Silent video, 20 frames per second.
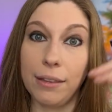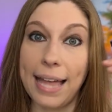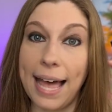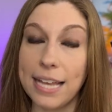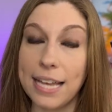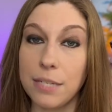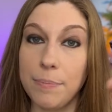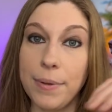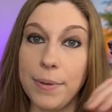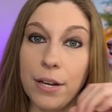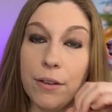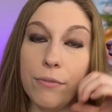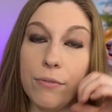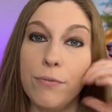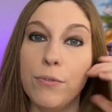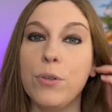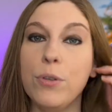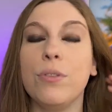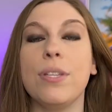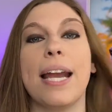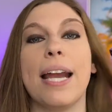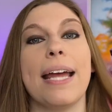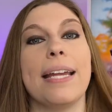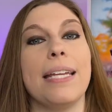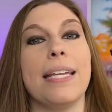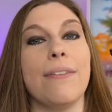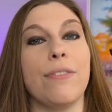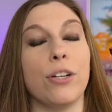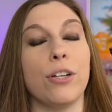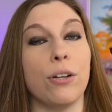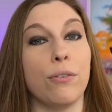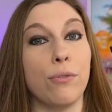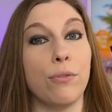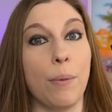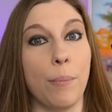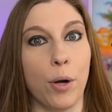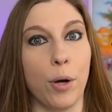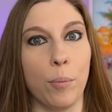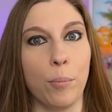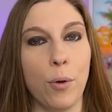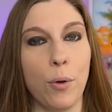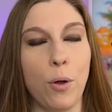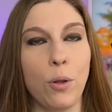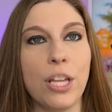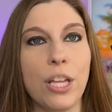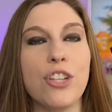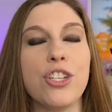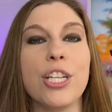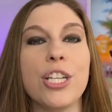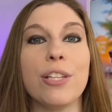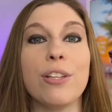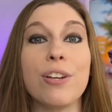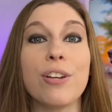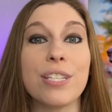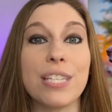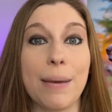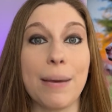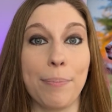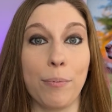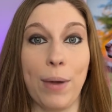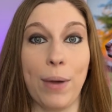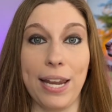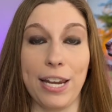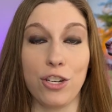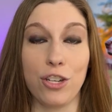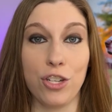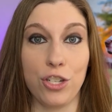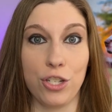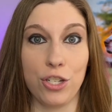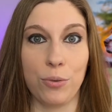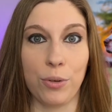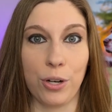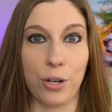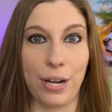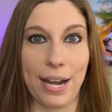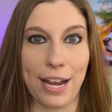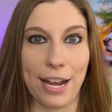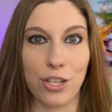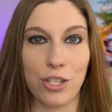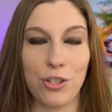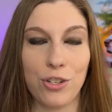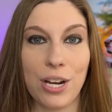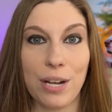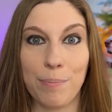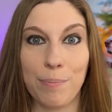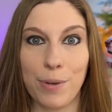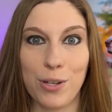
last bit of food that I'd given her from her bowl and she looks up waiting to do her next trick,